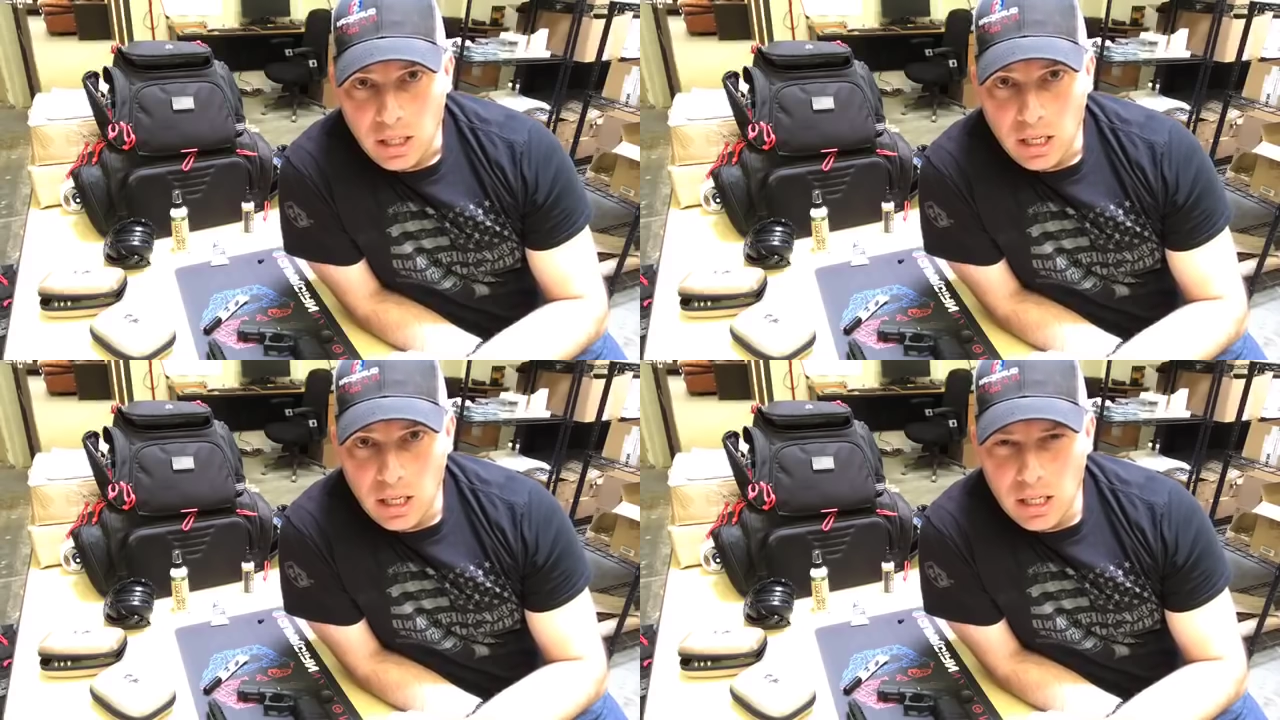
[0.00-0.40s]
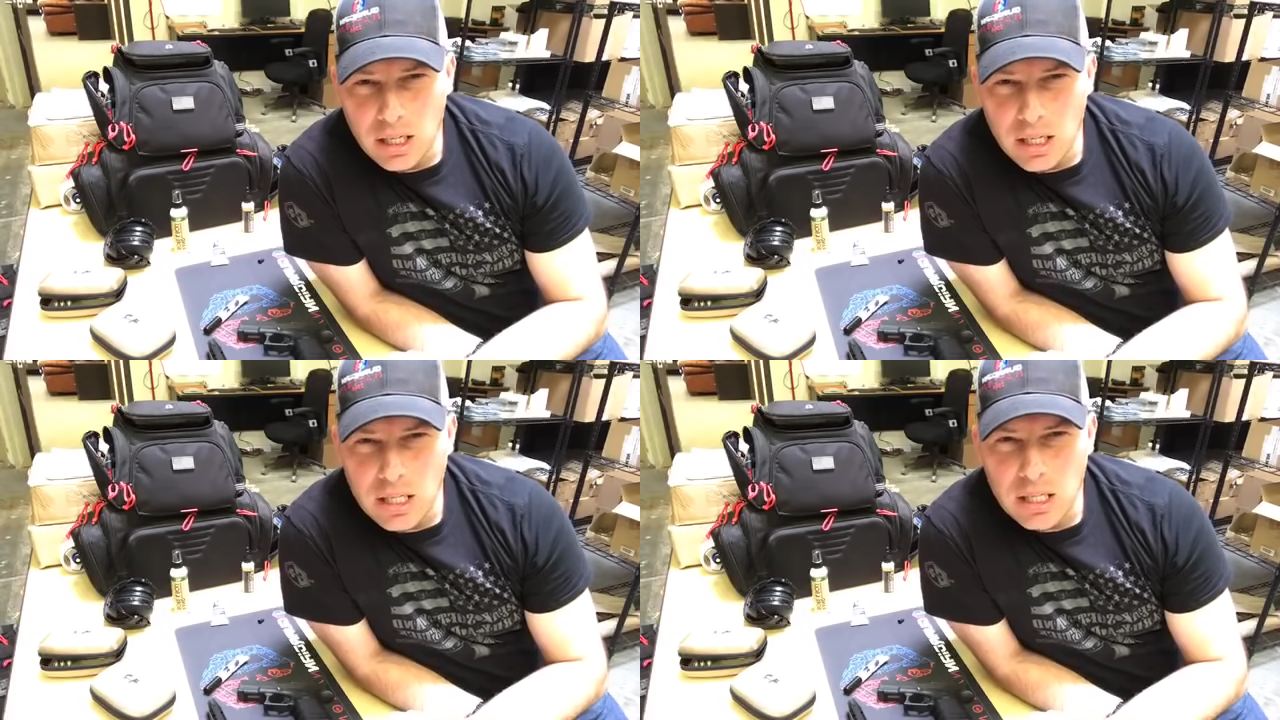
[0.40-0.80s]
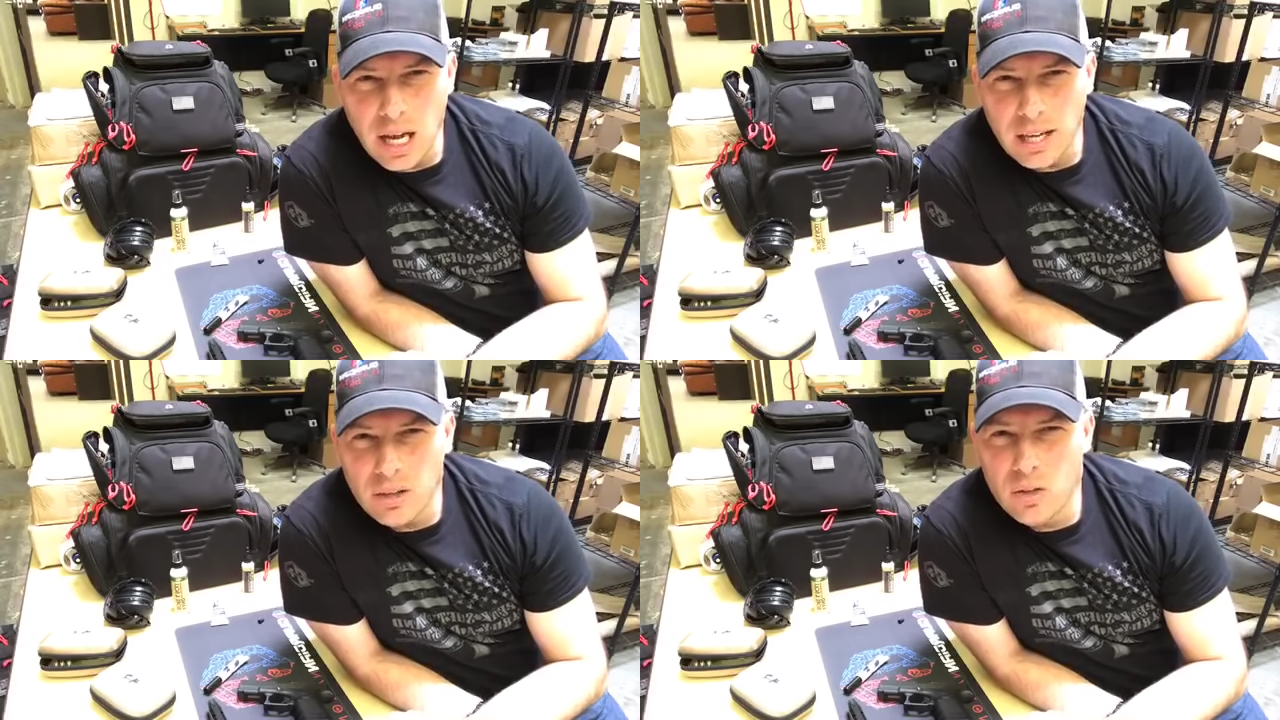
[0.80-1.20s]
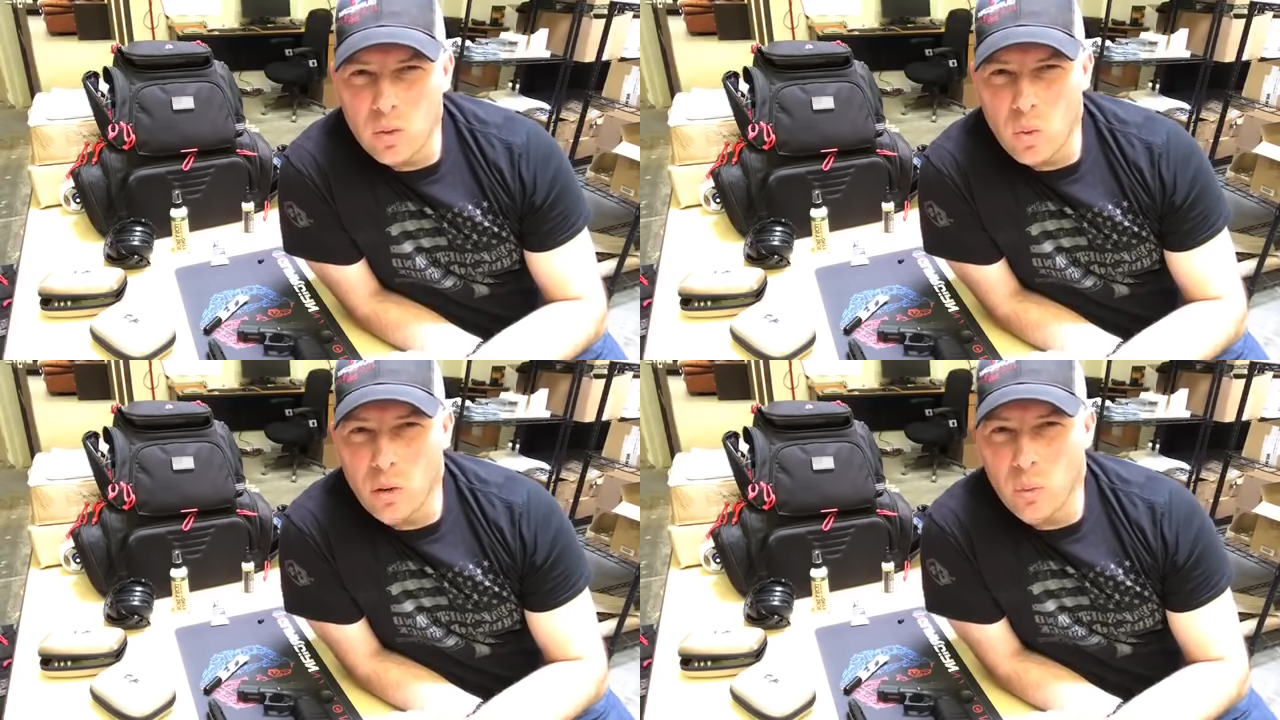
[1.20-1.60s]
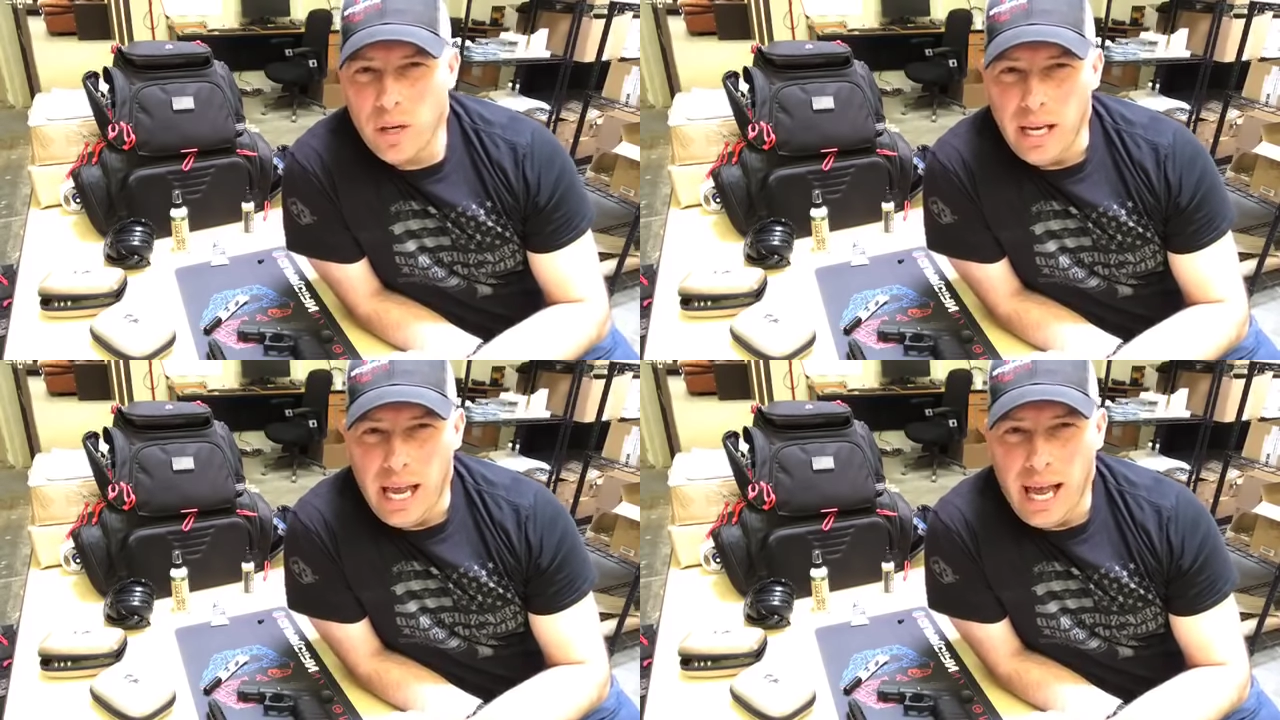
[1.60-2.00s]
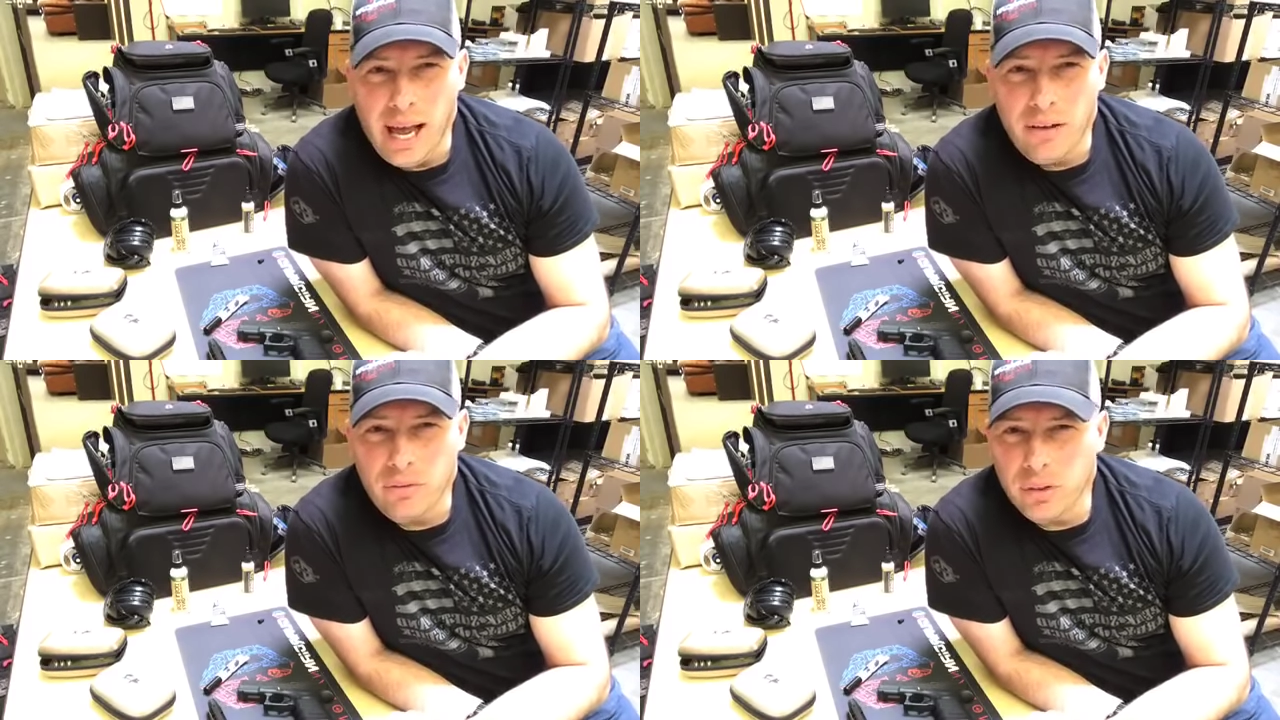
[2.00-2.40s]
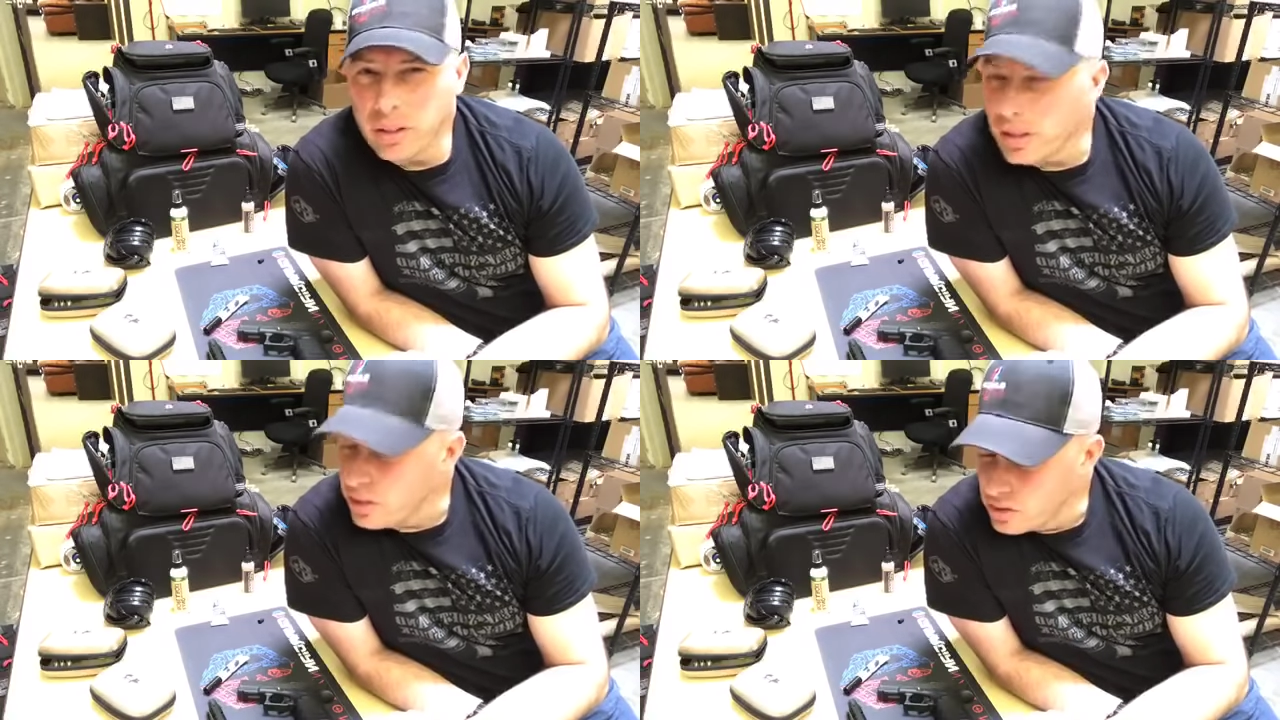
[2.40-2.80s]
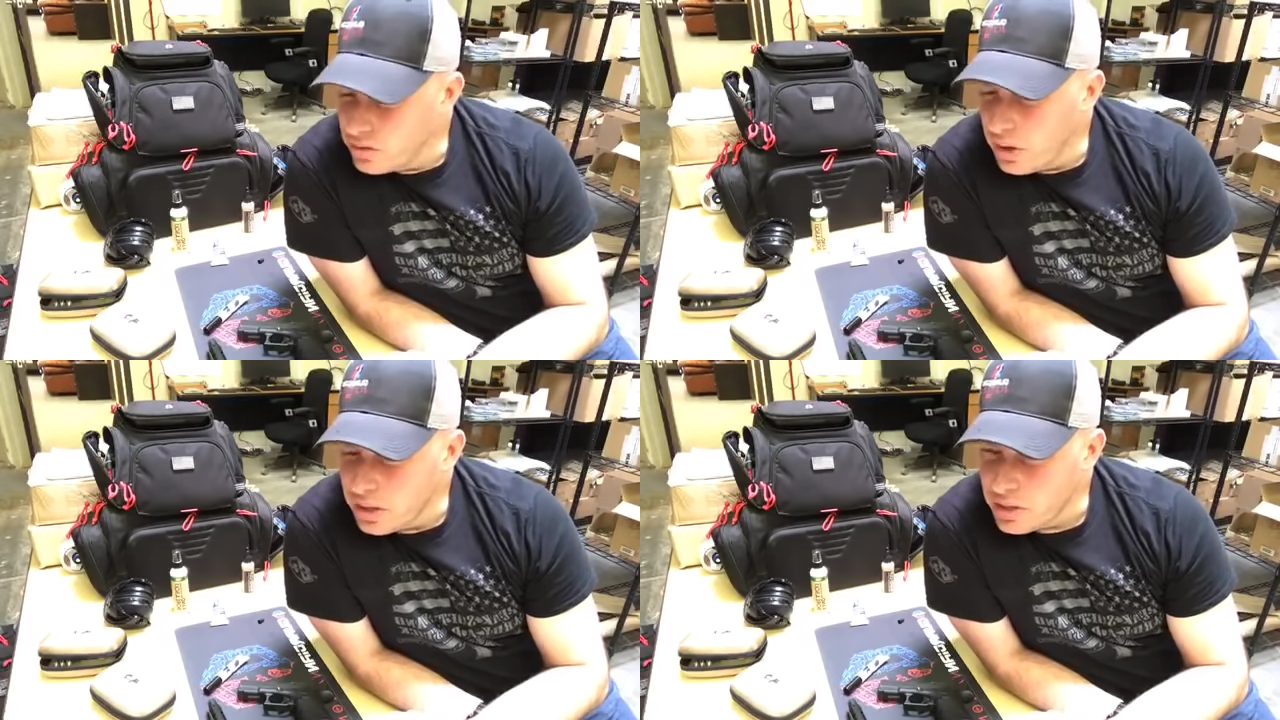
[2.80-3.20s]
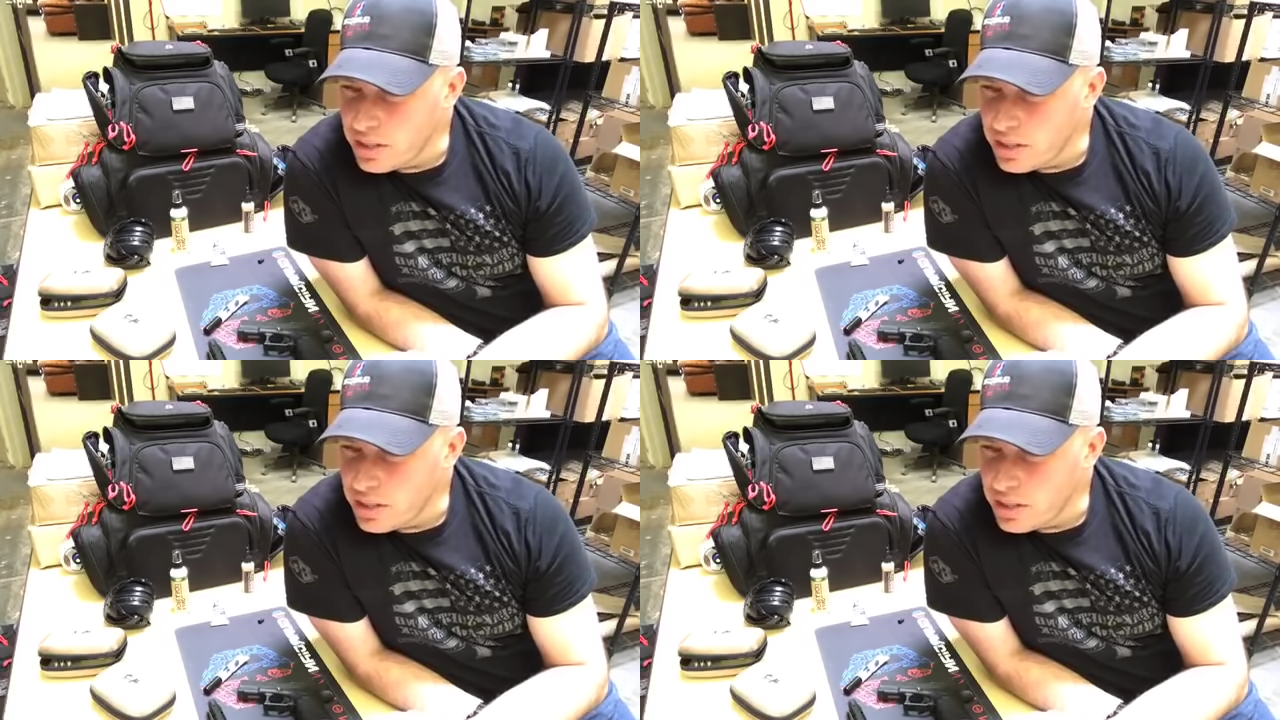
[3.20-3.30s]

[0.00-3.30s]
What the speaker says: I don't know what we have really as far as